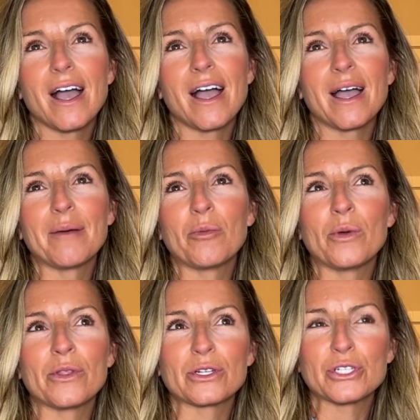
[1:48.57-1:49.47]

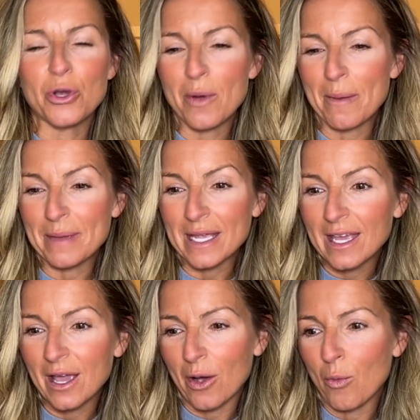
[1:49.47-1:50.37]
When there's no
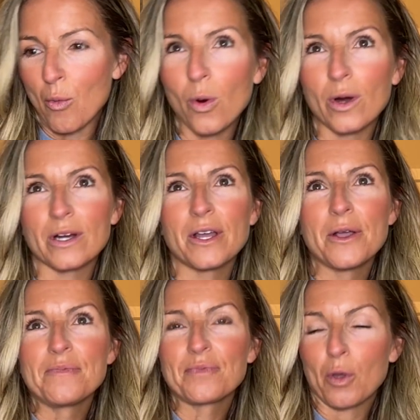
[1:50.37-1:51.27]
immediate award
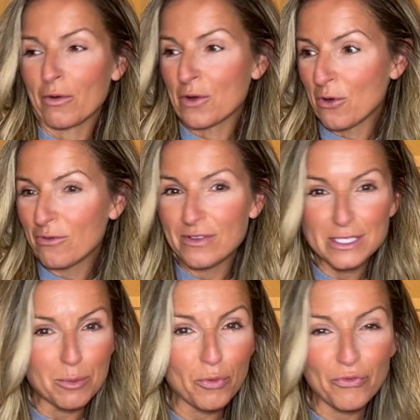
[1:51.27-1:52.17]
or no
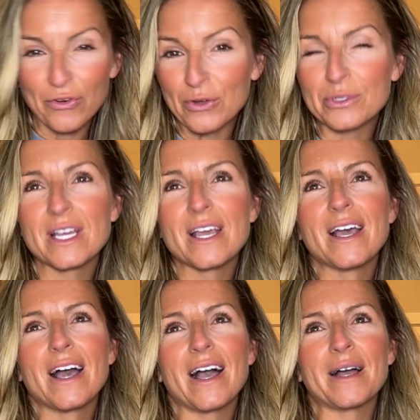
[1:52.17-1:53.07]
visible fruit,
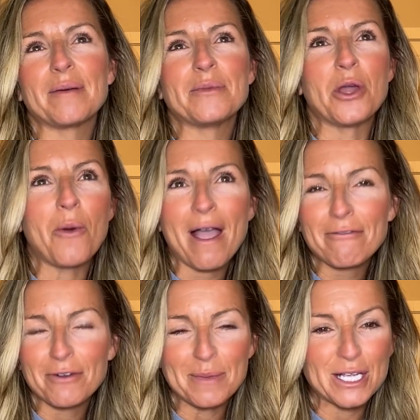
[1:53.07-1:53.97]
no
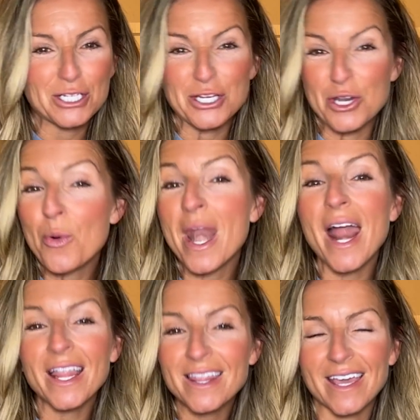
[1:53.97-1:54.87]
affirmation, no
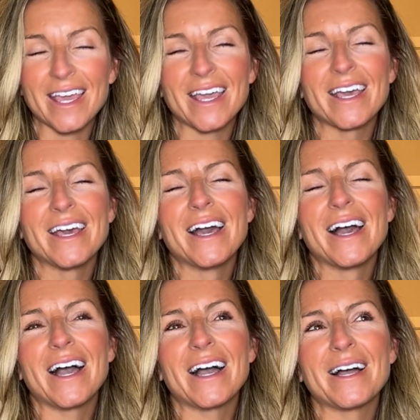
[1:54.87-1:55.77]
nothing,
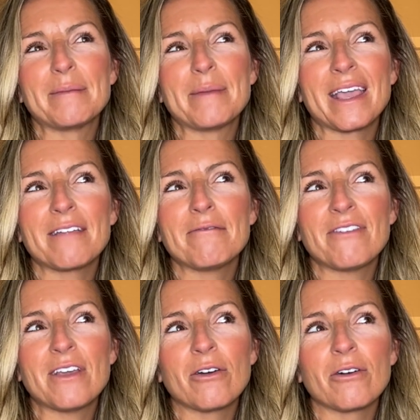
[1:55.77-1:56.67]
it can
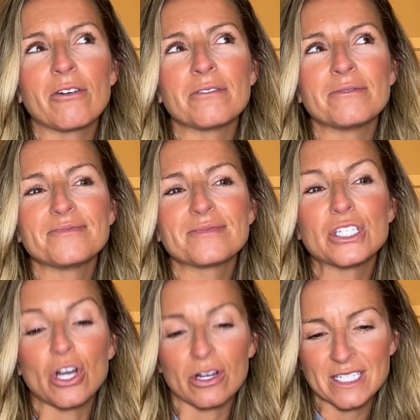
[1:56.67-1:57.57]
feel
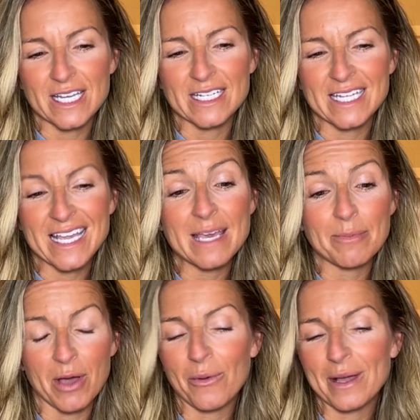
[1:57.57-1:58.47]
daunting to
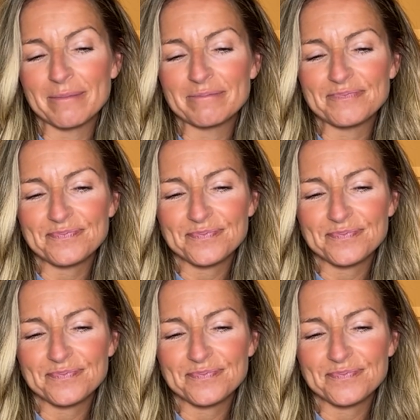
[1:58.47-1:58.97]
keep going.